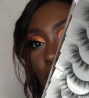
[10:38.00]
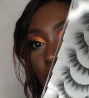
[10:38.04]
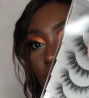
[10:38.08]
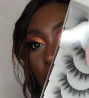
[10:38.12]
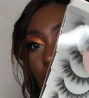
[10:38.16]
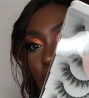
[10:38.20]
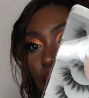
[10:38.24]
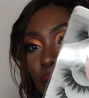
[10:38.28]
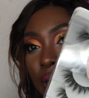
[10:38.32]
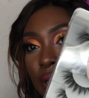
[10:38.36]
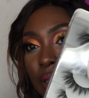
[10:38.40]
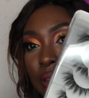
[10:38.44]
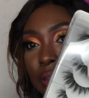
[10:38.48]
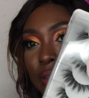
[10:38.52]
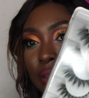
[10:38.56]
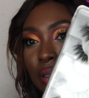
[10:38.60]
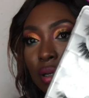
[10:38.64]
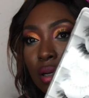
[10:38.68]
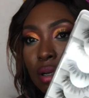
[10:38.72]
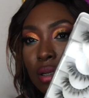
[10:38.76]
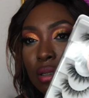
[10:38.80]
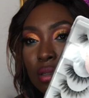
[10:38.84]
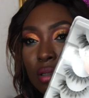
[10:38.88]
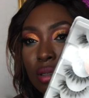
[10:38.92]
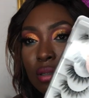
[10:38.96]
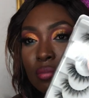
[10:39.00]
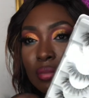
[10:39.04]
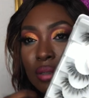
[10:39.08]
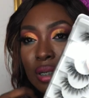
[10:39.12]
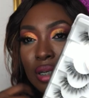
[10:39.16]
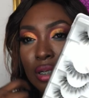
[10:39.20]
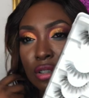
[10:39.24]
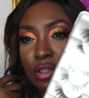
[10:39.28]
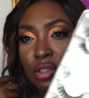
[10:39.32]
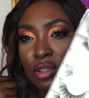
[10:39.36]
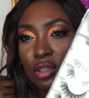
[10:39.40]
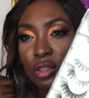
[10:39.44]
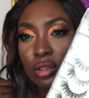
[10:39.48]
clients. I got some
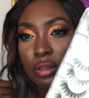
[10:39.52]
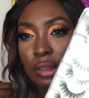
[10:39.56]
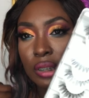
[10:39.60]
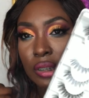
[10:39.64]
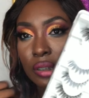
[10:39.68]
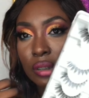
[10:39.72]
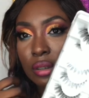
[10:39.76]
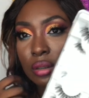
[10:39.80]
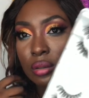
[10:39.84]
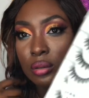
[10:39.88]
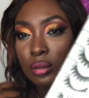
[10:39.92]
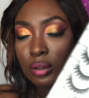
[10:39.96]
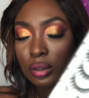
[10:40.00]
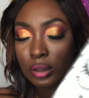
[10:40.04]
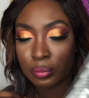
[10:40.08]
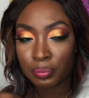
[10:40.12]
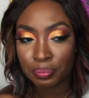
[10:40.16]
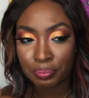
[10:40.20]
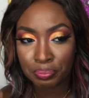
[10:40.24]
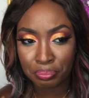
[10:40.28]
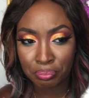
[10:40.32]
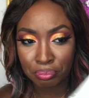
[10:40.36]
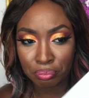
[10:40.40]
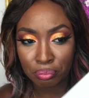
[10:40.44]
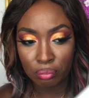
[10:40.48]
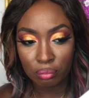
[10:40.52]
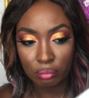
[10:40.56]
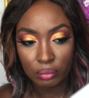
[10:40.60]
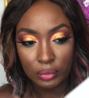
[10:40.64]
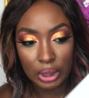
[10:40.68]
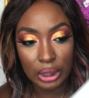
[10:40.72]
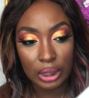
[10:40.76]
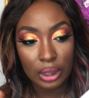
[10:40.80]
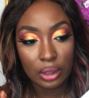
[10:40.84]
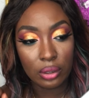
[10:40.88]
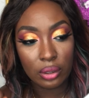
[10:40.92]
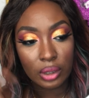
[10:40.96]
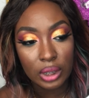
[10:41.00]
lash to try out.
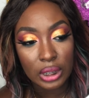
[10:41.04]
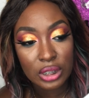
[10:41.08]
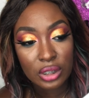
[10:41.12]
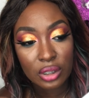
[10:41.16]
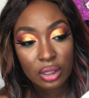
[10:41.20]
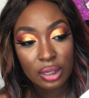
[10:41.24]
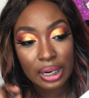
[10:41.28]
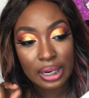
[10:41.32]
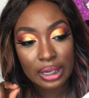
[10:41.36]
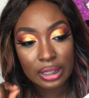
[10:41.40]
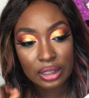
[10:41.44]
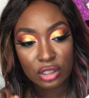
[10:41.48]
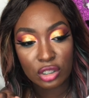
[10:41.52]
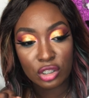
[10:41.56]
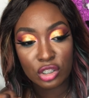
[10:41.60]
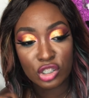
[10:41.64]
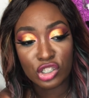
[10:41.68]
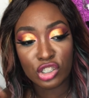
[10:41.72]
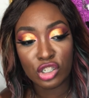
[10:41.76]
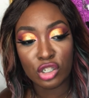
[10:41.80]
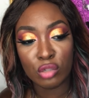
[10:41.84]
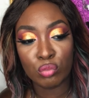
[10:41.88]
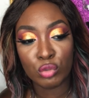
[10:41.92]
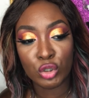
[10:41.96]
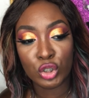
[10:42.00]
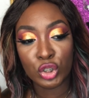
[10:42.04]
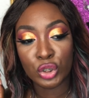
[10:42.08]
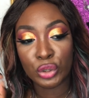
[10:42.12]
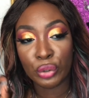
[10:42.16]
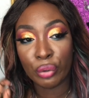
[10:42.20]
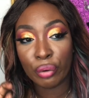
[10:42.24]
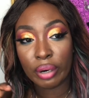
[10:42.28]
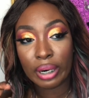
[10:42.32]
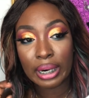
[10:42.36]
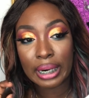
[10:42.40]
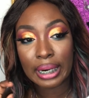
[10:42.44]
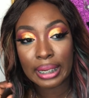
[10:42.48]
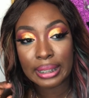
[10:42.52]
These are actually some
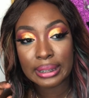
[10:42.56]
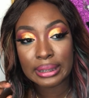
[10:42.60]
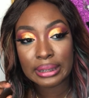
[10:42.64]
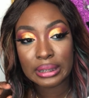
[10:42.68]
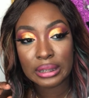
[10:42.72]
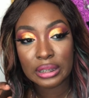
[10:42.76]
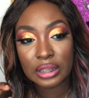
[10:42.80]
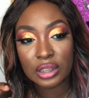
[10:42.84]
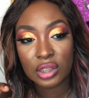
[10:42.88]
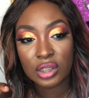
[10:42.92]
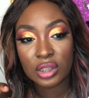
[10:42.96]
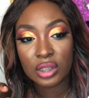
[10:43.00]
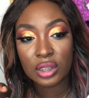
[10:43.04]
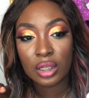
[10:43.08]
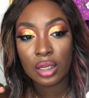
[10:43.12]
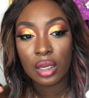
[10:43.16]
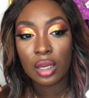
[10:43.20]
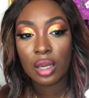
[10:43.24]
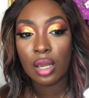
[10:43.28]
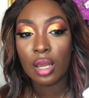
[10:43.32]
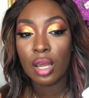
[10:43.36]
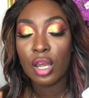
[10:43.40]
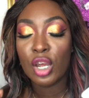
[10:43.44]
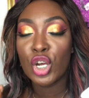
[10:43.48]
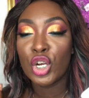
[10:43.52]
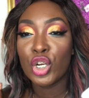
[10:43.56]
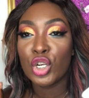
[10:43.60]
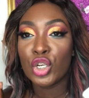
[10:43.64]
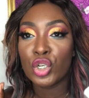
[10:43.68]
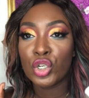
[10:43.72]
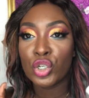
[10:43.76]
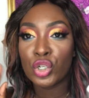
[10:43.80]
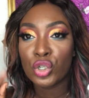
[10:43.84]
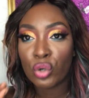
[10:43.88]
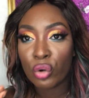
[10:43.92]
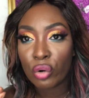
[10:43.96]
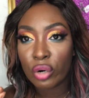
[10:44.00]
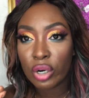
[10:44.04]
short lashes,
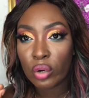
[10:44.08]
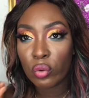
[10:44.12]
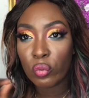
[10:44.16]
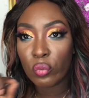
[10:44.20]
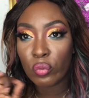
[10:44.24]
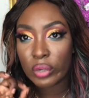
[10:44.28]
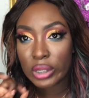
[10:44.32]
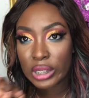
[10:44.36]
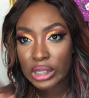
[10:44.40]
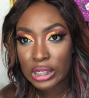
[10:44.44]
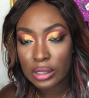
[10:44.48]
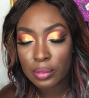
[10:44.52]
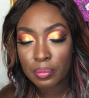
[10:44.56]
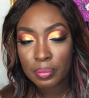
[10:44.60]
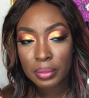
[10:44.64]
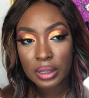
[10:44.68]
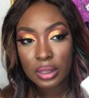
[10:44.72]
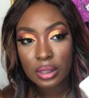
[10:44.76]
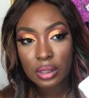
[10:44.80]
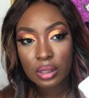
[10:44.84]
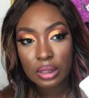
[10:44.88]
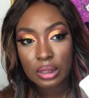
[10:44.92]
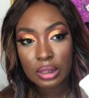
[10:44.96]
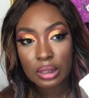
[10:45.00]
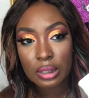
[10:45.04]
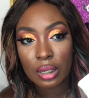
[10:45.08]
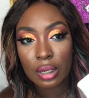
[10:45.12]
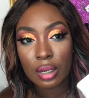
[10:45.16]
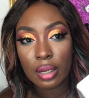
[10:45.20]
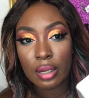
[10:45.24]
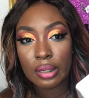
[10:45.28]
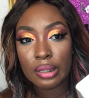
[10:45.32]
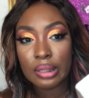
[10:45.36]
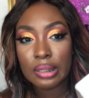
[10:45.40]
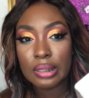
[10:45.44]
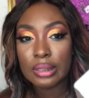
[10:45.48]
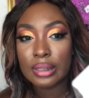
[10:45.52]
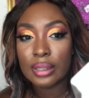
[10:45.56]
short wispies,
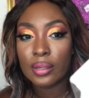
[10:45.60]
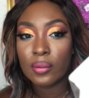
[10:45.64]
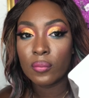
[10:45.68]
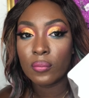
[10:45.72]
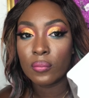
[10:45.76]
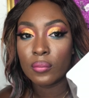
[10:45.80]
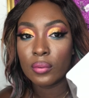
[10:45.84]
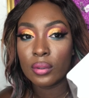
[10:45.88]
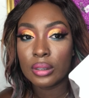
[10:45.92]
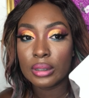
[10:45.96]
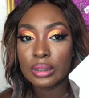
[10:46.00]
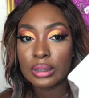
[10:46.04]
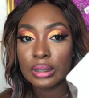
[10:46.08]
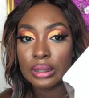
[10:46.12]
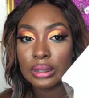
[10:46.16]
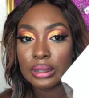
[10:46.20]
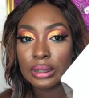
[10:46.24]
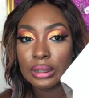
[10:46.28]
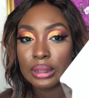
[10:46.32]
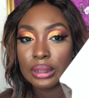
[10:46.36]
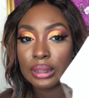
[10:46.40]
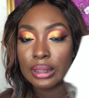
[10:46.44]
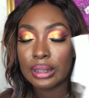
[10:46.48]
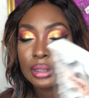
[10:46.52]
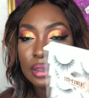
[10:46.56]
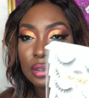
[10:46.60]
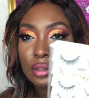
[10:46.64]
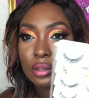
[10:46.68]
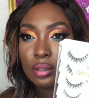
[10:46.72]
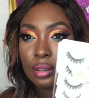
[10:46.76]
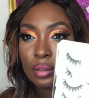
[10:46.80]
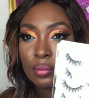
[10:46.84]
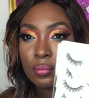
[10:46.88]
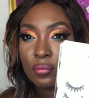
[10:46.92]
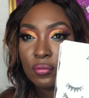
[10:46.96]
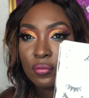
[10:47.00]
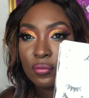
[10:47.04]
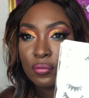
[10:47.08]
because I wanted to get
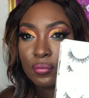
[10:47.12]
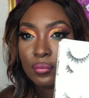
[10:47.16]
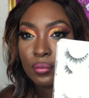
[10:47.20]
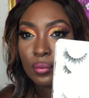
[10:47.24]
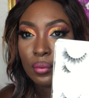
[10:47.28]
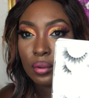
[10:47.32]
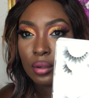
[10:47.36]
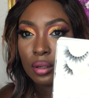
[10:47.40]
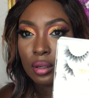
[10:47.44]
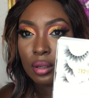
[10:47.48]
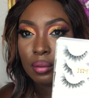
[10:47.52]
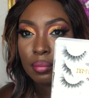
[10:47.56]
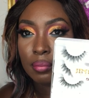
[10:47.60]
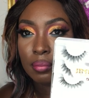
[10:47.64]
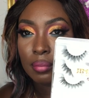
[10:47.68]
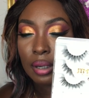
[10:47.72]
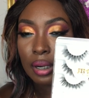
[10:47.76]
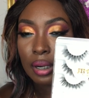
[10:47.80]
some for my